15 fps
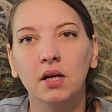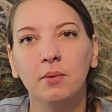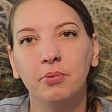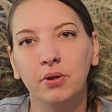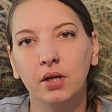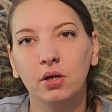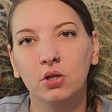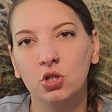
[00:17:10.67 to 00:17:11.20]
a
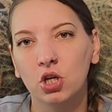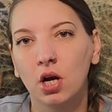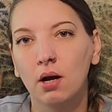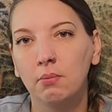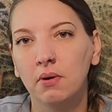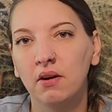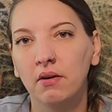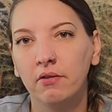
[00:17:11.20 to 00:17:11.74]
pretty good
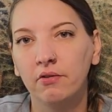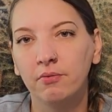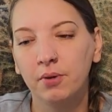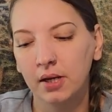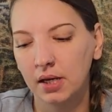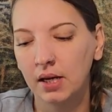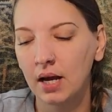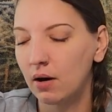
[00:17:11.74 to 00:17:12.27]
job of
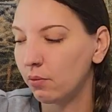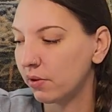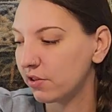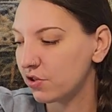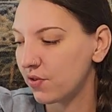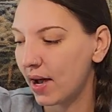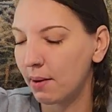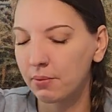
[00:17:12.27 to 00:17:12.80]
picking out
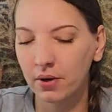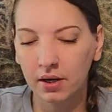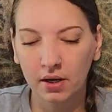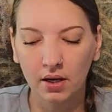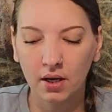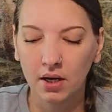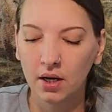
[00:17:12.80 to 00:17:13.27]
which fabric.